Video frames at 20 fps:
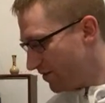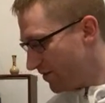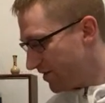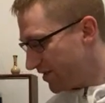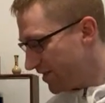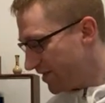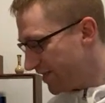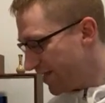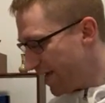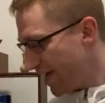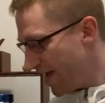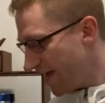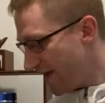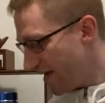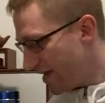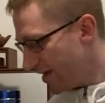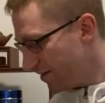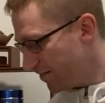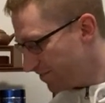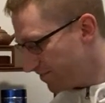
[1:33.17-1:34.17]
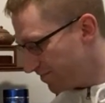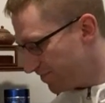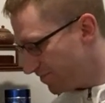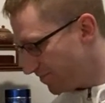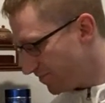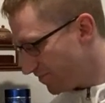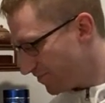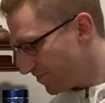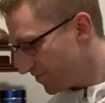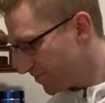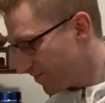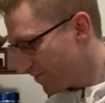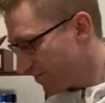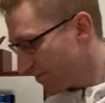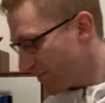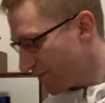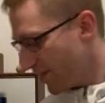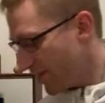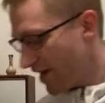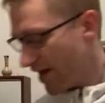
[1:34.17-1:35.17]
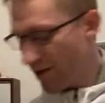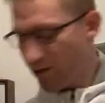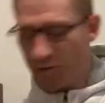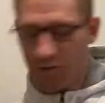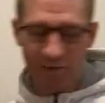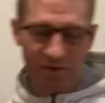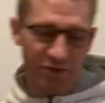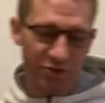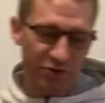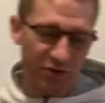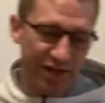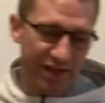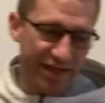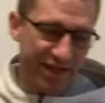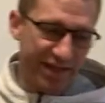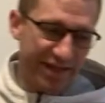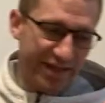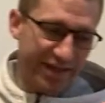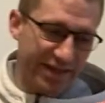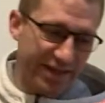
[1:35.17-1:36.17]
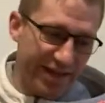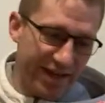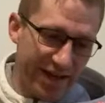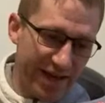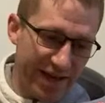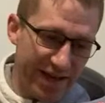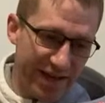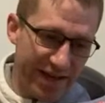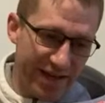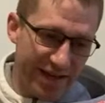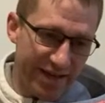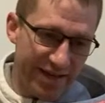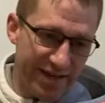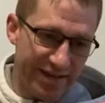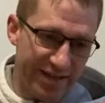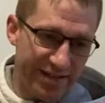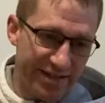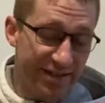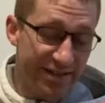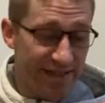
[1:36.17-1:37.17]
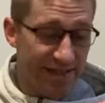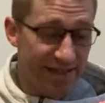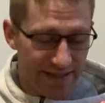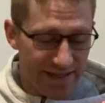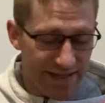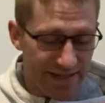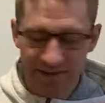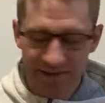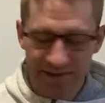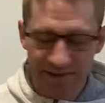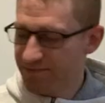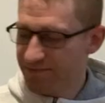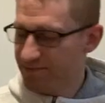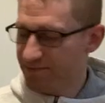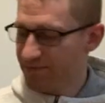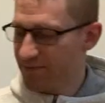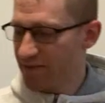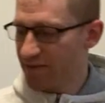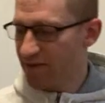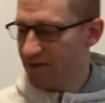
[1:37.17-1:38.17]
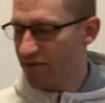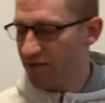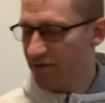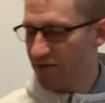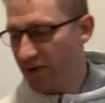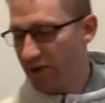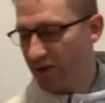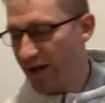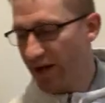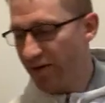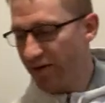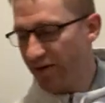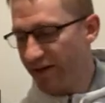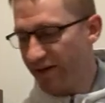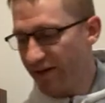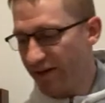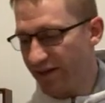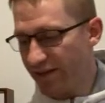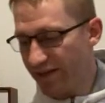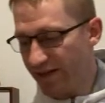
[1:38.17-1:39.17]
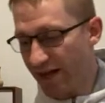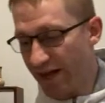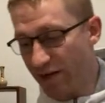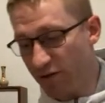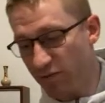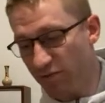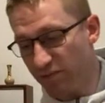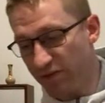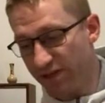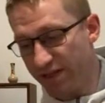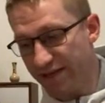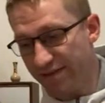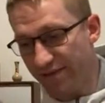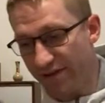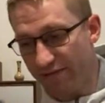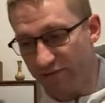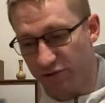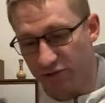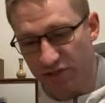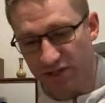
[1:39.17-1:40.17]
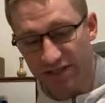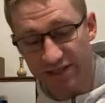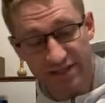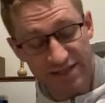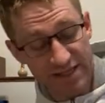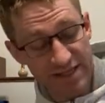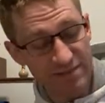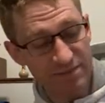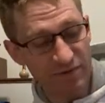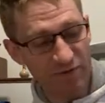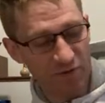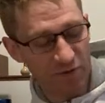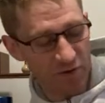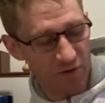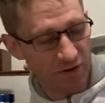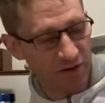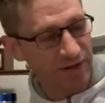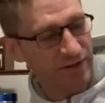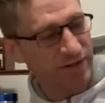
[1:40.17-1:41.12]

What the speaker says: Today, I will be drinking a tea from an area that I don't believe I've drunken tea before,